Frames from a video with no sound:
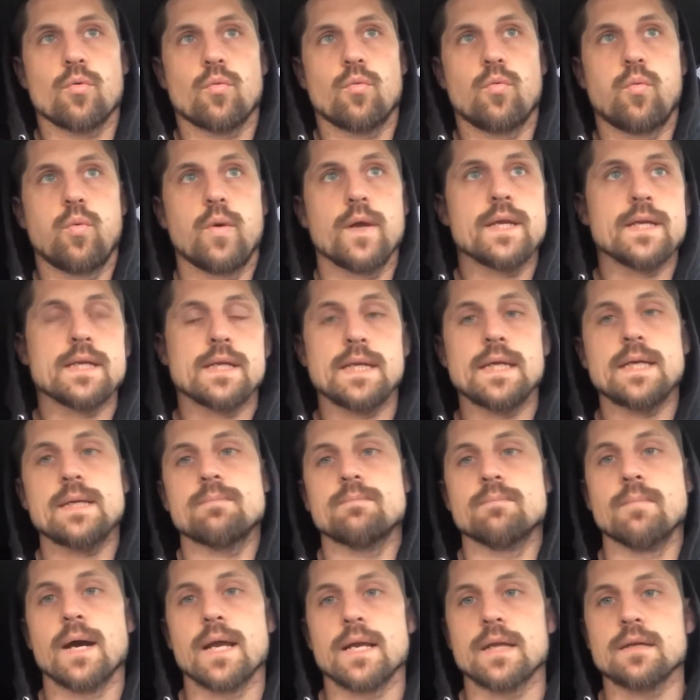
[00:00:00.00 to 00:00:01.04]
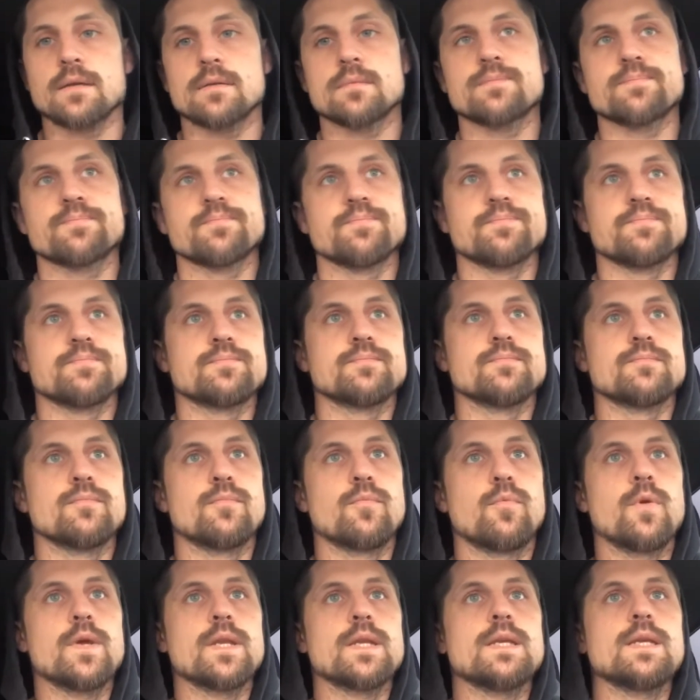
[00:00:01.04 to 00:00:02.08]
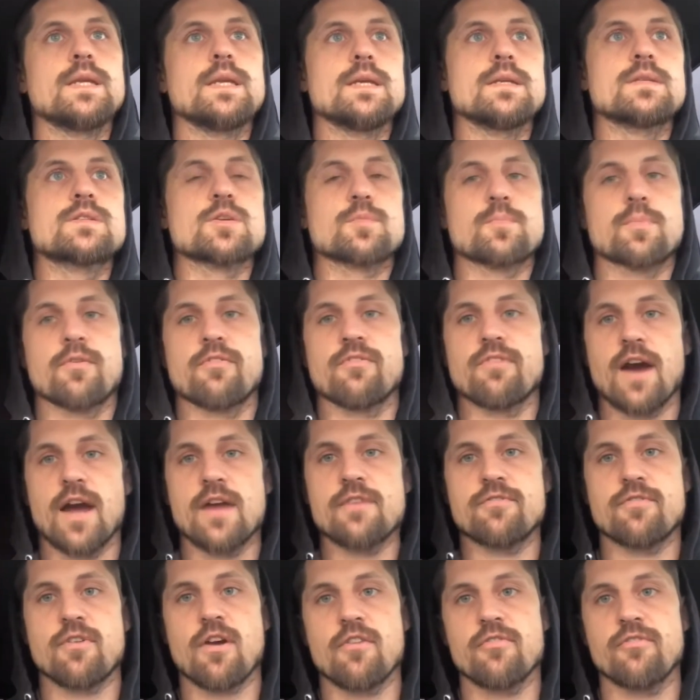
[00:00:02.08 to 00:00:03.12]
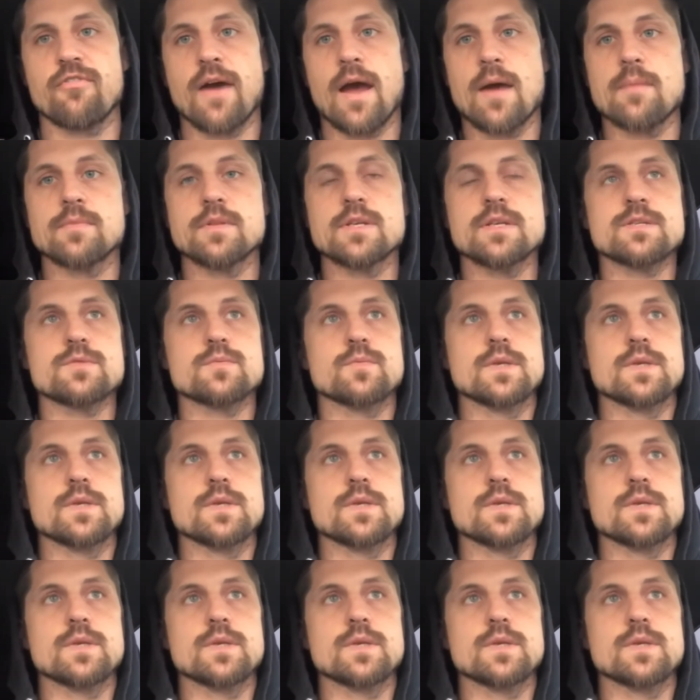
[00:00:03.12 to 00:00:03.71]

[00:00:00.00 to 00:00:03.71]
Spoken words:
we need money. We need to provide for our families. We